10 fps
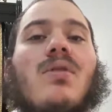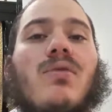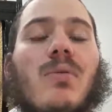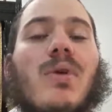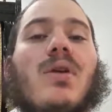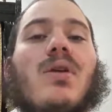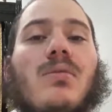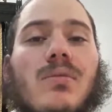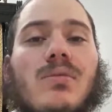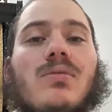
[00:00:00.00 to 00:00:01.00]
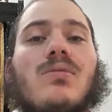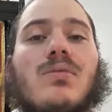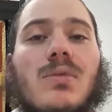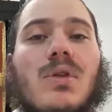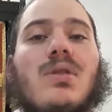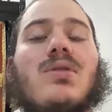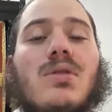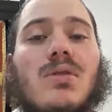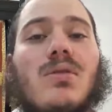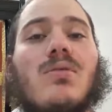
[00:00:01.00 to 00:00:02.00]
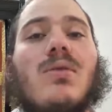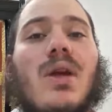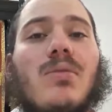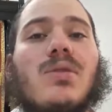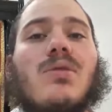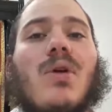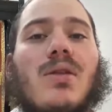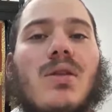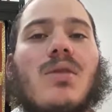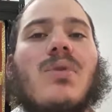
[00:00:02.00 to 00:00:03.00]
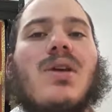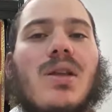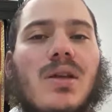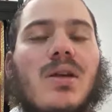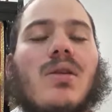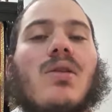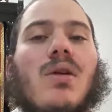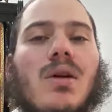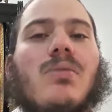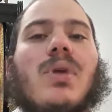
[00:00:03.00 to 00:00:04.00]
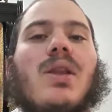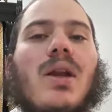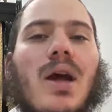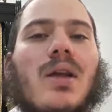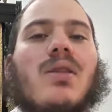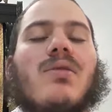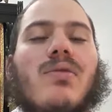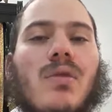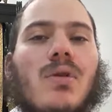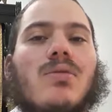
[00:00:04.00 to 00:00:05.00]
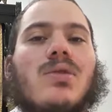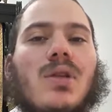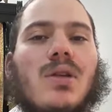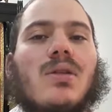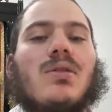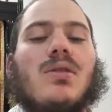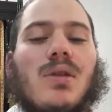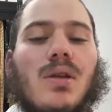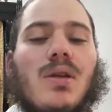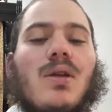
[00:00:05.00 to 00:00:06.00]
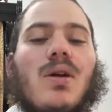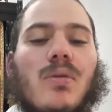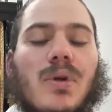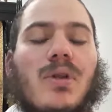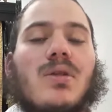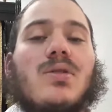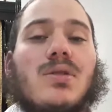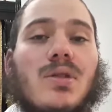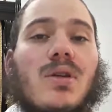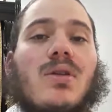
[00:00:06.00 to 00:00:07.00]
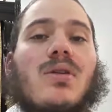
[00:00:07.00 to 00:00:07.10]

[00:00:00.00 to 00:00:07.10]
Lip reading: From him, Kitzur, so the Eibusher wanted it to be clear, Loi mit an alif, no stealing. Aber das is